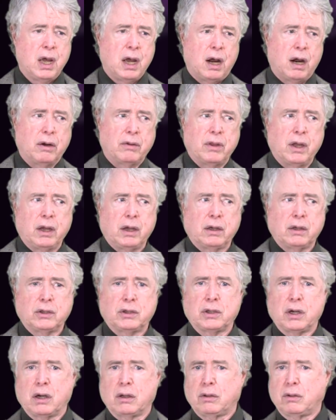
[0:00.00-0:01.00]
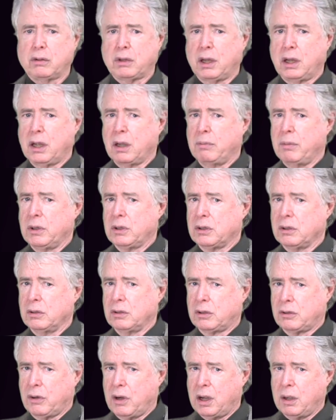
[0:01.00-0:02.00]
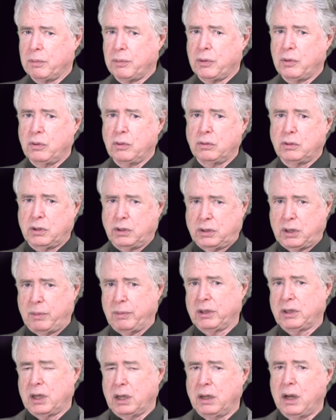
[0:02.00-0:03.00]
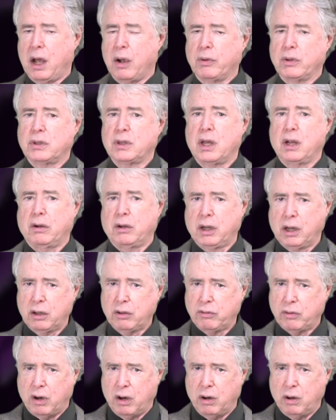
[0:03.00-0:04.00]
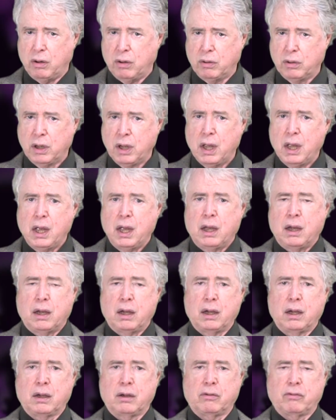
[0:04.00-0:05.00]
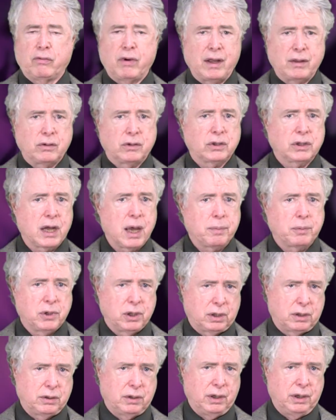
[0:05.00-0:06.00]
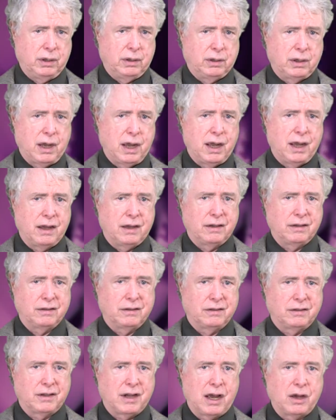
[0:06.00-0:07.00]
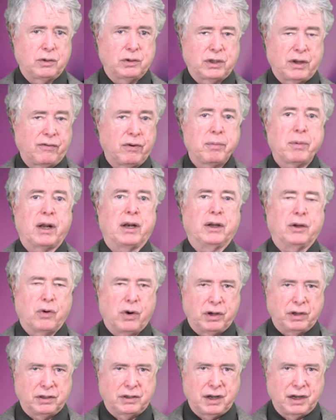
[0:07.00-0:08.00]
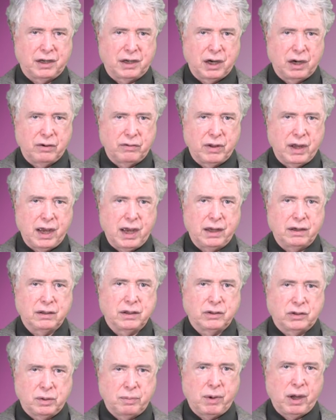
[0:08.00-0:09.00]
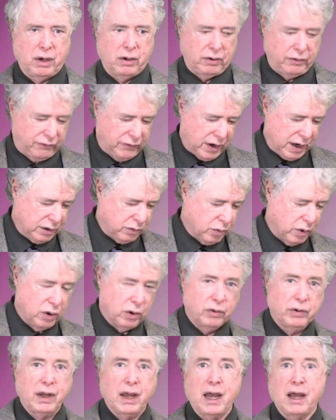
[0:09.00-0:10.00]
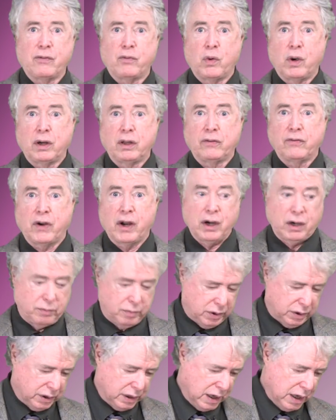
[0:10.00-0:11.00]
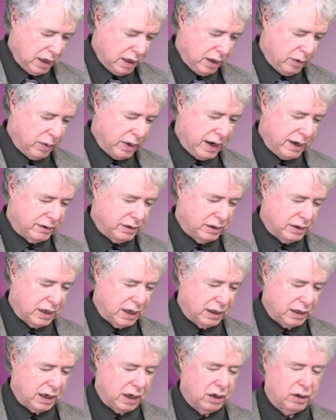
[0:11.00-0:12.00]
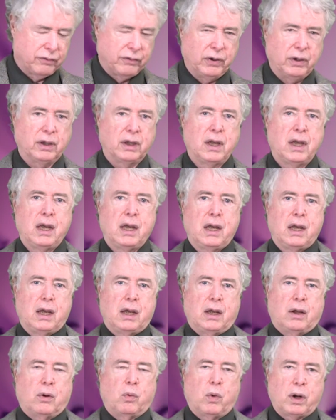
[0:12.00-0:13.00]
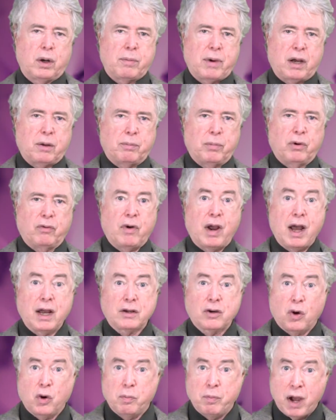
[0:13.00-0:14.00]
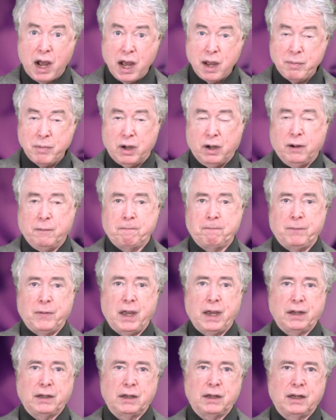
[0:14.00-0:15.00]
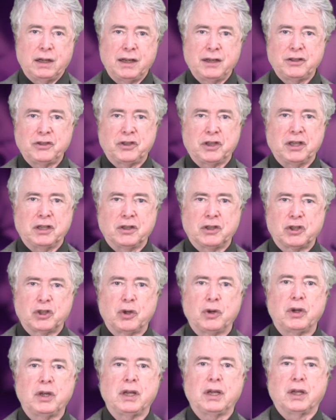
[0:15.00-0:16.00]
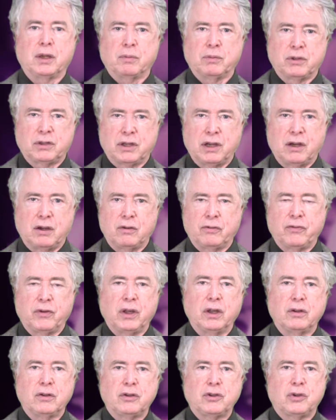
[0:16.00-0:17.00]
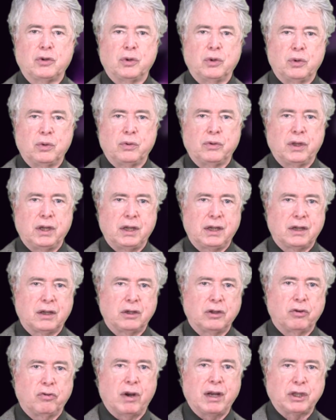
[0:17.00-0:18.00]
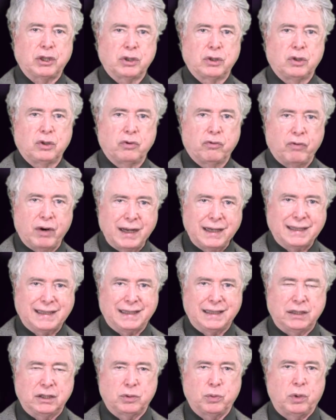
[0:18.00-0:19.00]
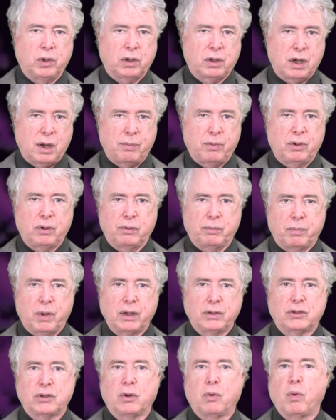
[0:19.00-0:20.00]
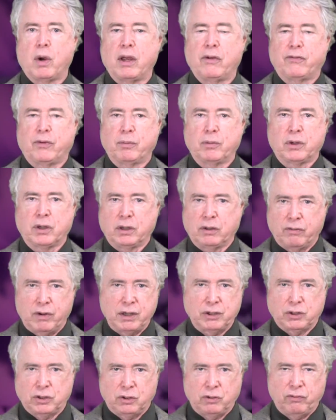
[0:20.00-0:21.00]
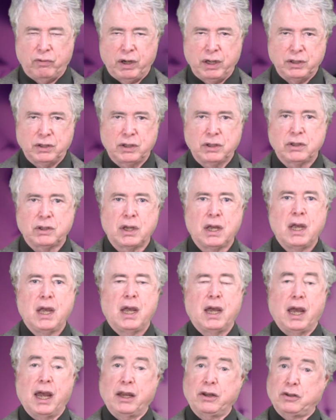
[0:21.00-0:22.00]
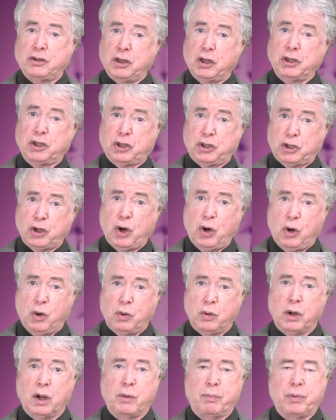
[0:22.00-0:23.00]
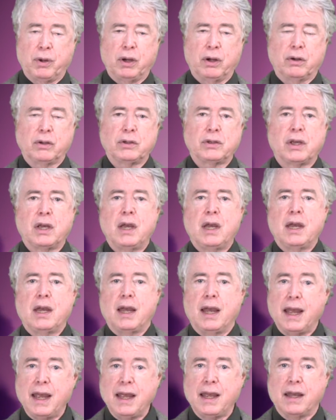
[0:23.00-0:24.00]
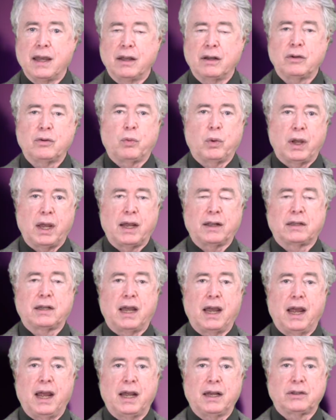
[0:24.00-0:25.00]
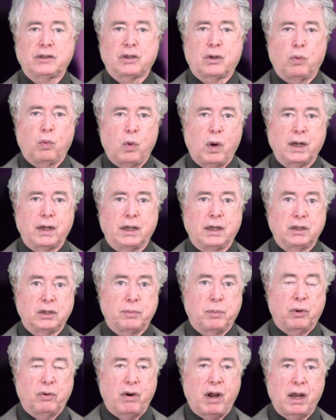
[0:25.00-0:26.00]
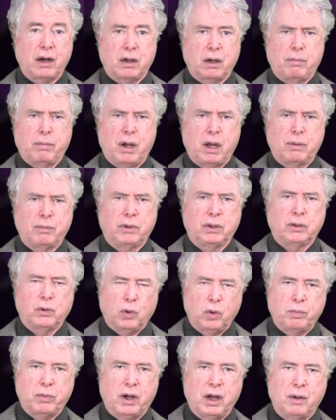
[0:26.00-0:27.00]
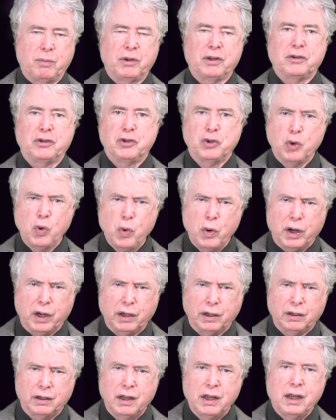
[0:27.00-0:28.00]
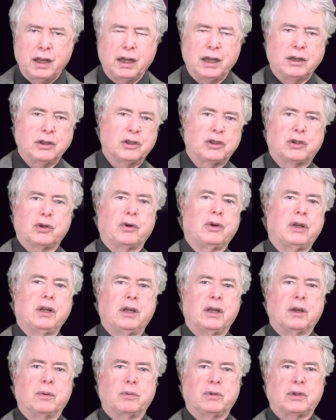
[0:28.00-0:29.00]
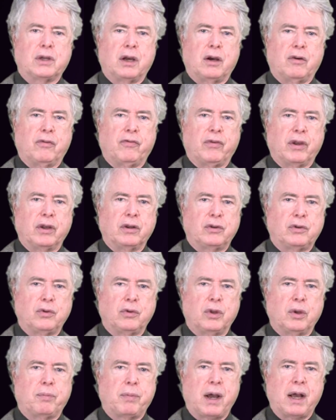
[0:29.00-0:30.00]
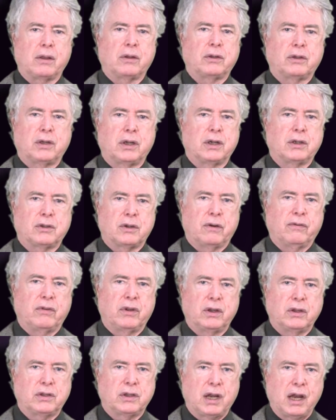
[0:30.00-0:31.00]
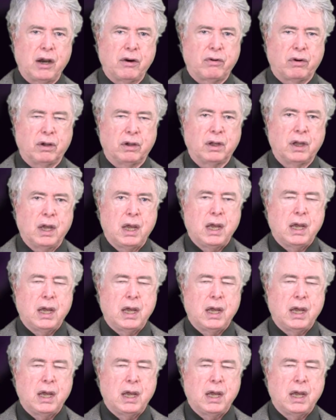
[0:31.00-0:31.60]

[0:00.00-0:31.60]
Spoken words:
Are they going to start looking at Mr. Trump, who to some extent now is their hero, rather skeptically? And how's everybody going to take care of that, as a matter of fact? We only have one environment, and we have to take care of it. What about Barack Obama and his inserting himself into the congressional races? We're a couple of months away from congressional races as this show appears, and we had to ask, what is Barack Obama doing inserting himself into the politics of this era?